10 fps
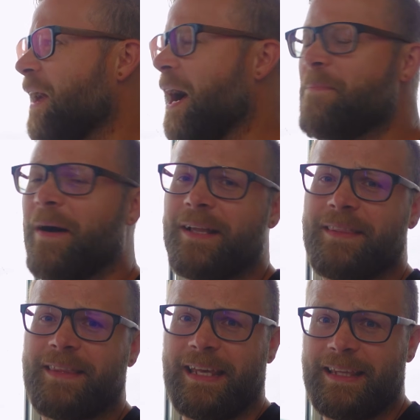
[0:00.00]
I
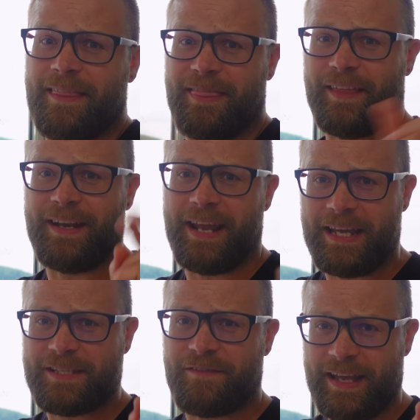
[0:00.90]
bought like the
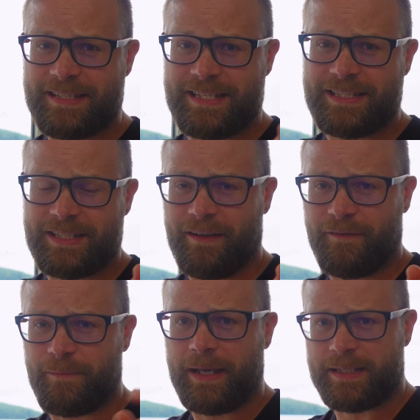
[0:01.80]
nice fancy
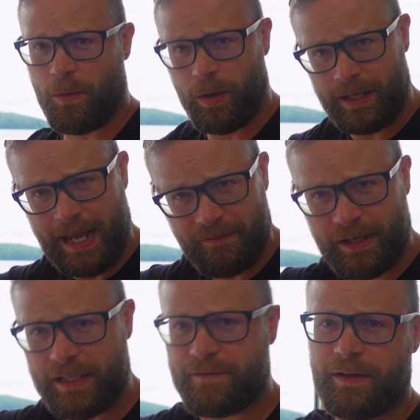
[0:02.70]
stuff because I wanted to have a
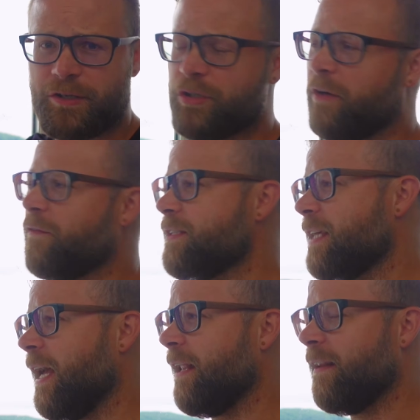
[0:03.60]
nice finished surface,
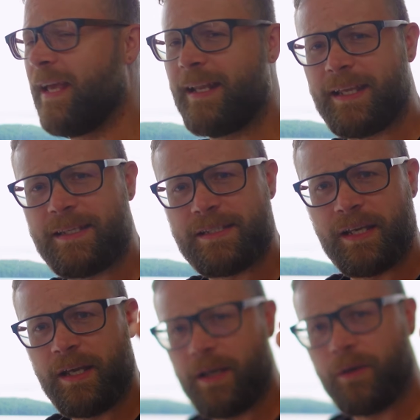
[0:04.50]
and it is
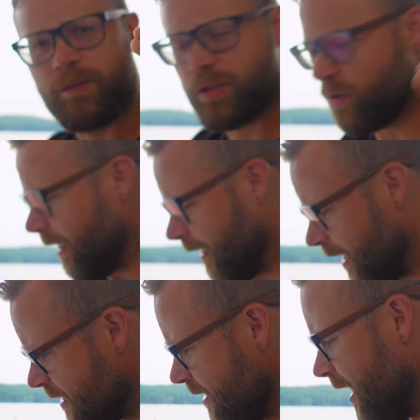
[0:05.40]
so, like,
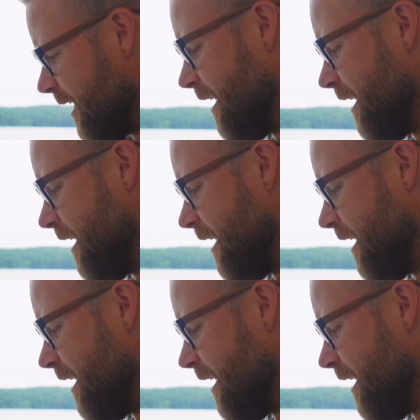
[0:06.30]
it's not